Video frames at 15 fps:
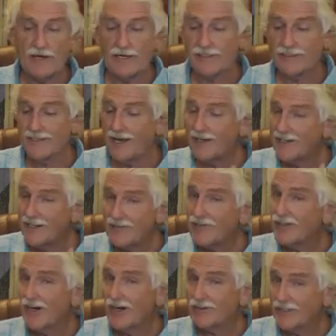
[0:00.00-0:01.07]
and it's not
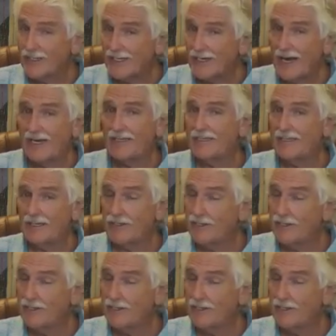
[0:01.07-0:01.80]
difficult to get out of there.